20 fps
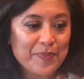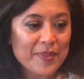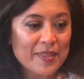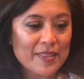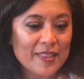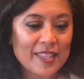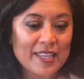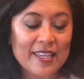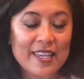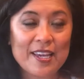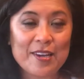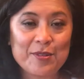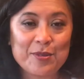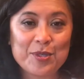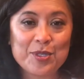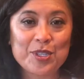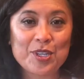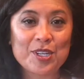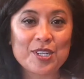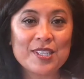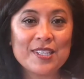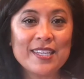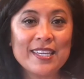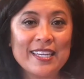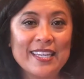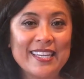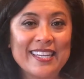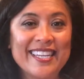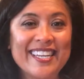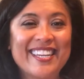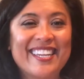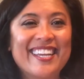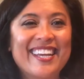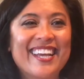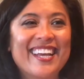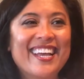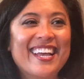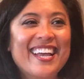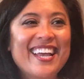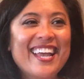the counters are clean.
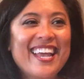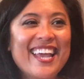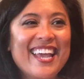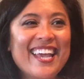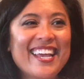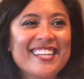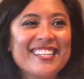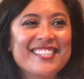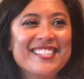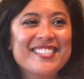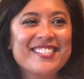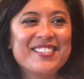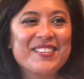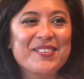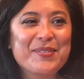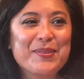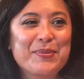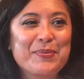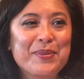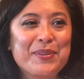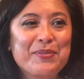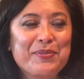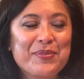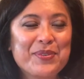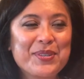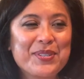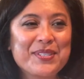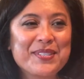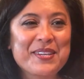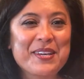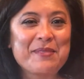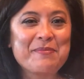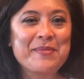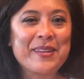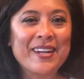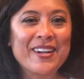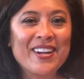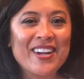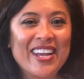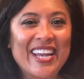And so when we first got
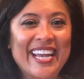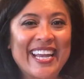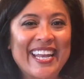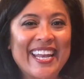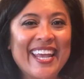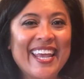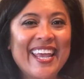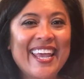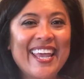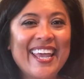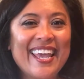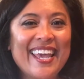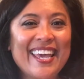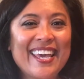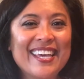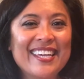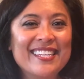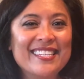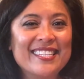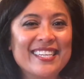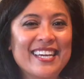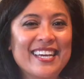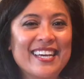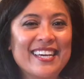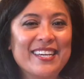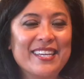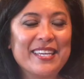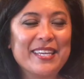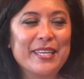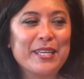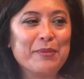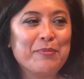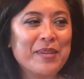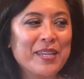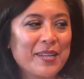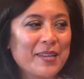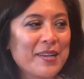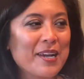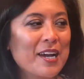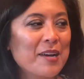married, and he
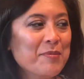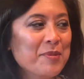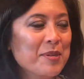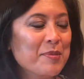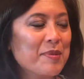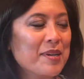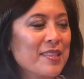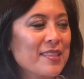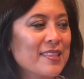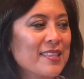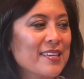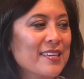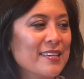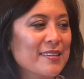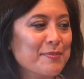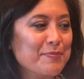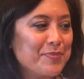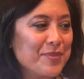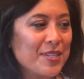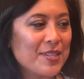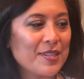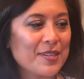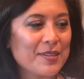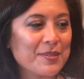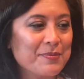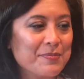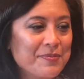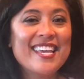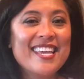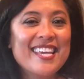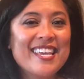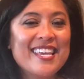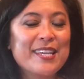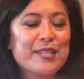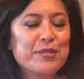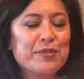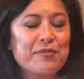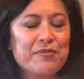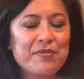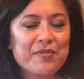made a comment about he
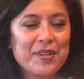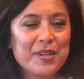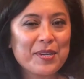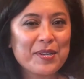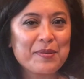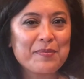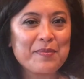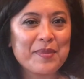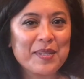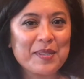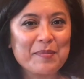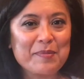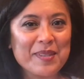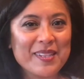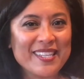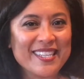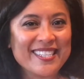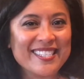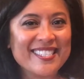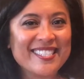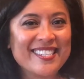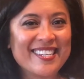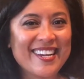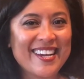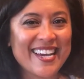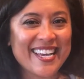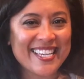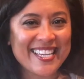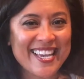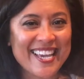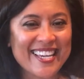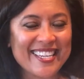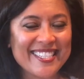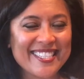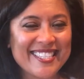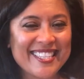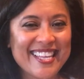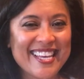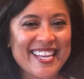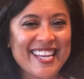has a very minimalist
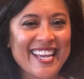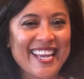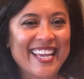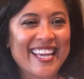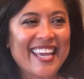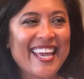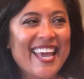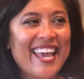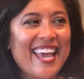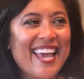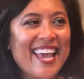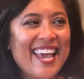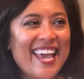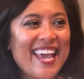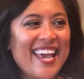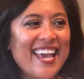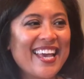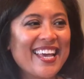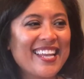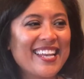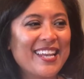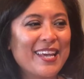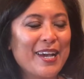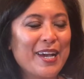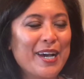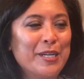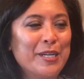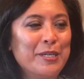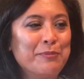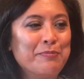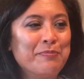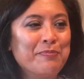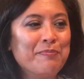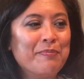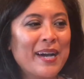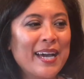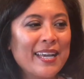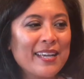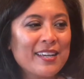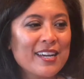aesthetic. And
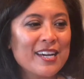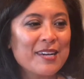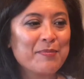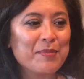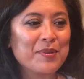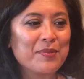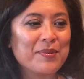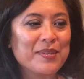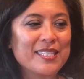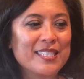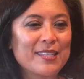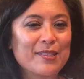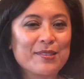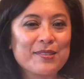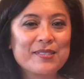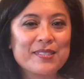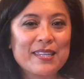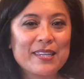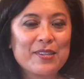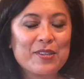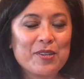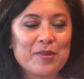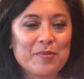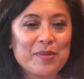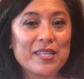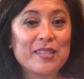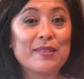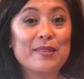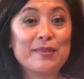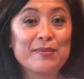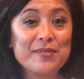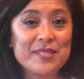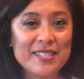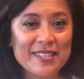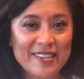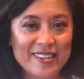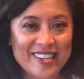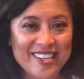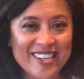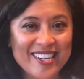my comment was, it looks like nobody lives
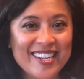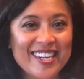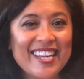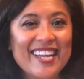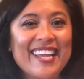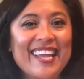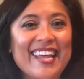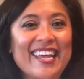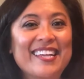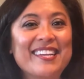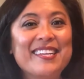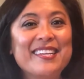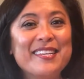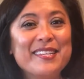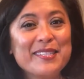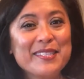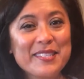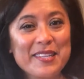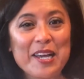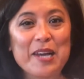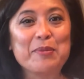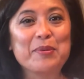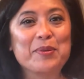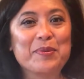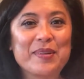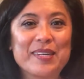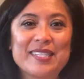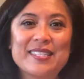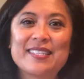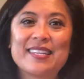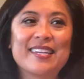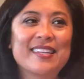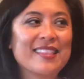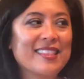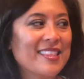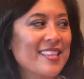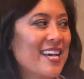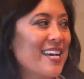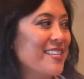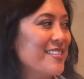here. And his comment was
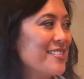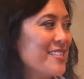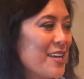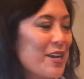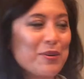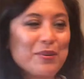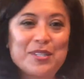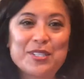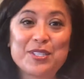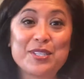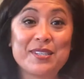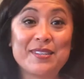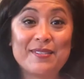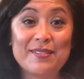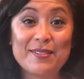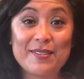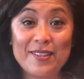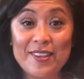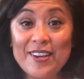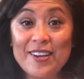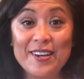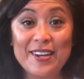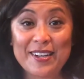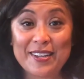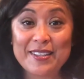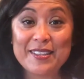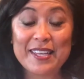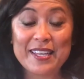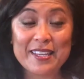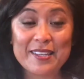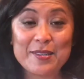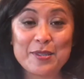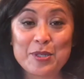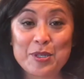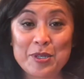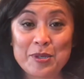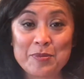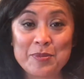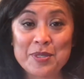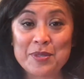like, that's how it should look, like in
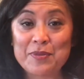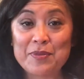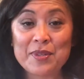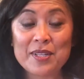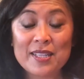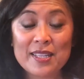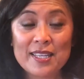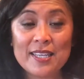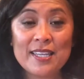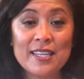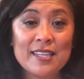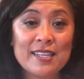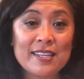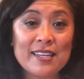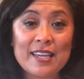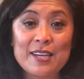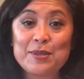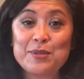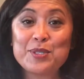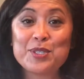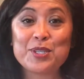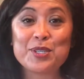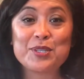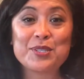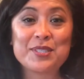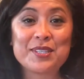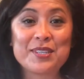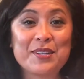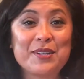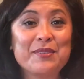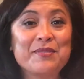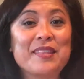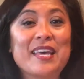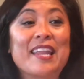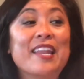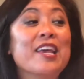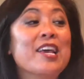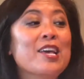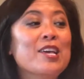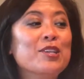terms of clean counters and all of
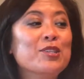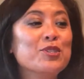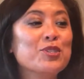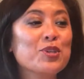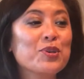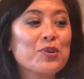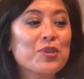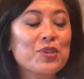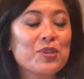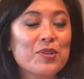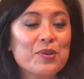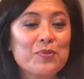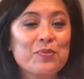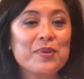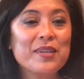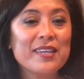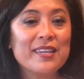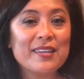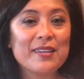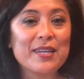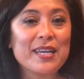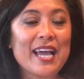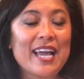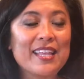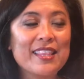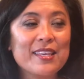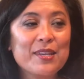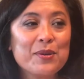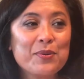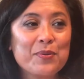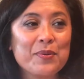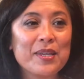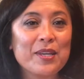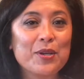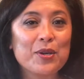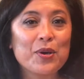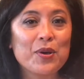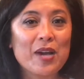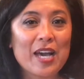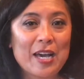that. So, I think we
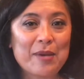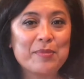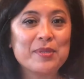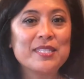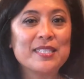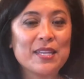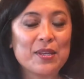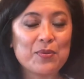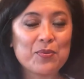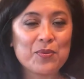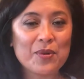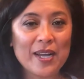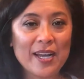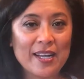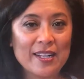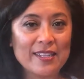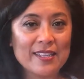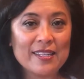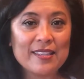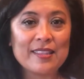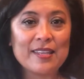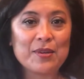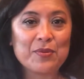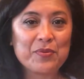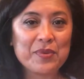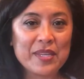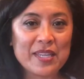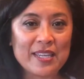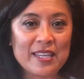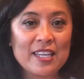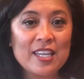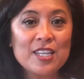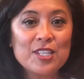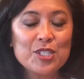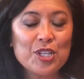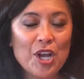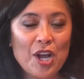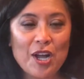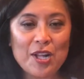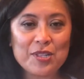cohabitate well in that we
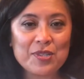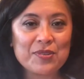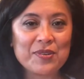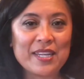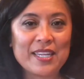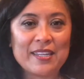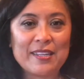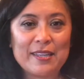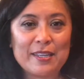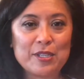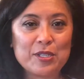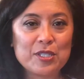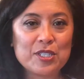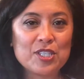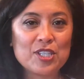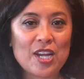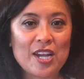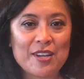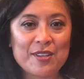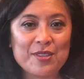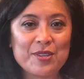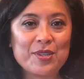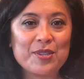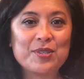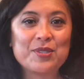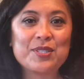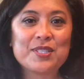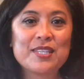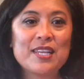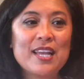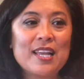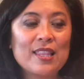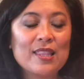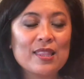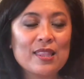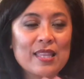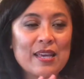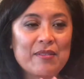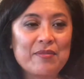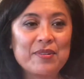tolerate each other's
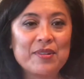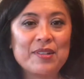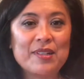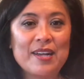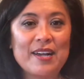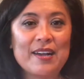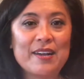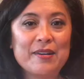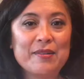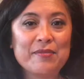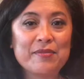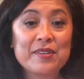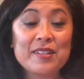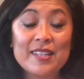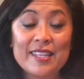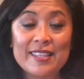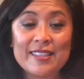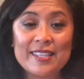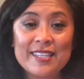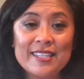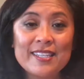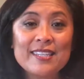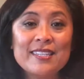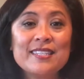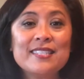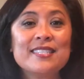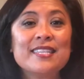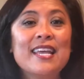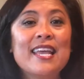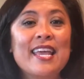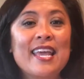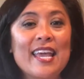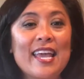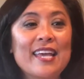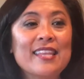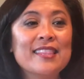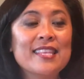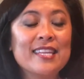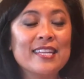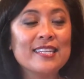level of cleanliness.
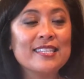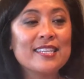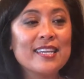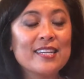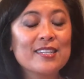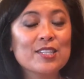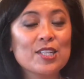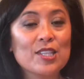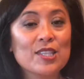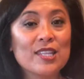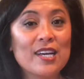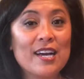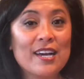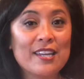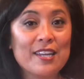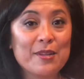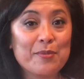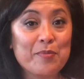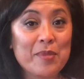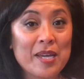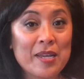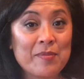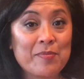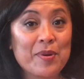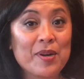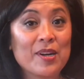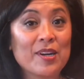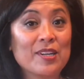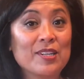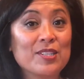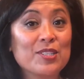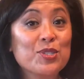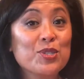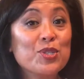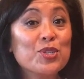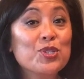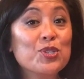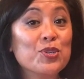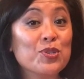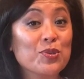And then it takes a lot on my part
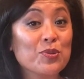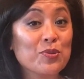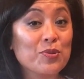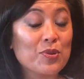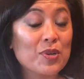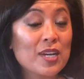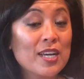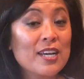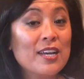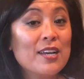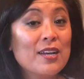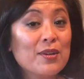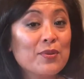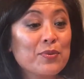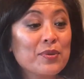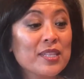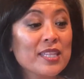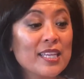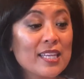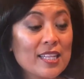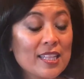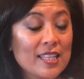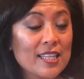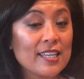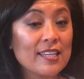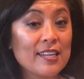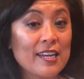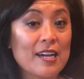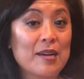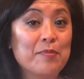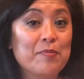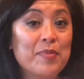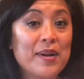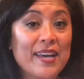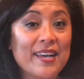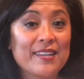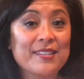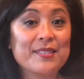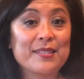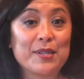to really clean up
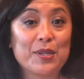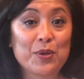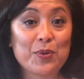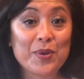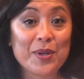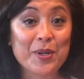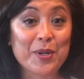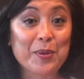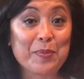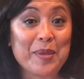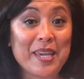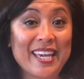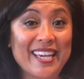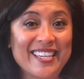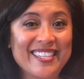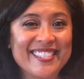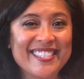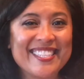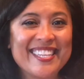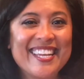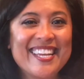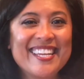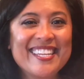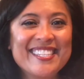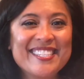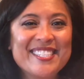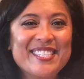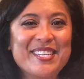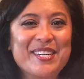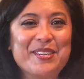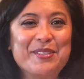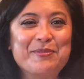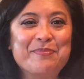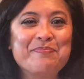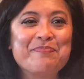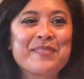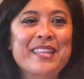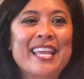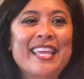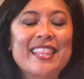piles at a quicker pace.
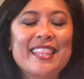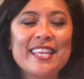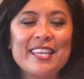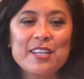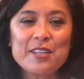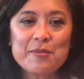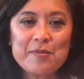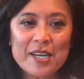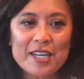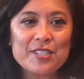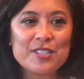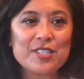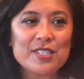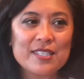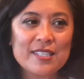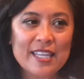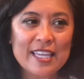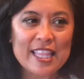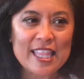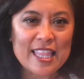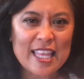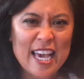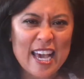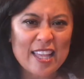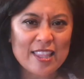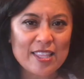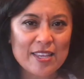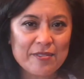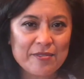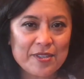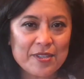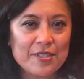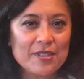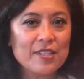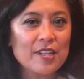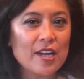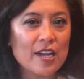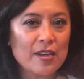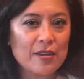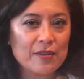So think about just like that
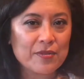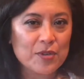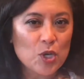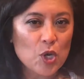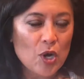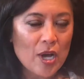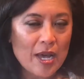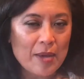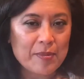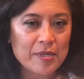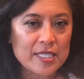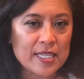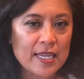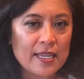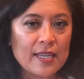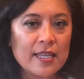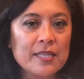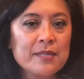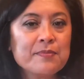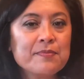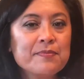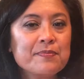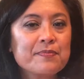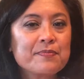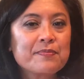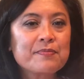level of cohabitating.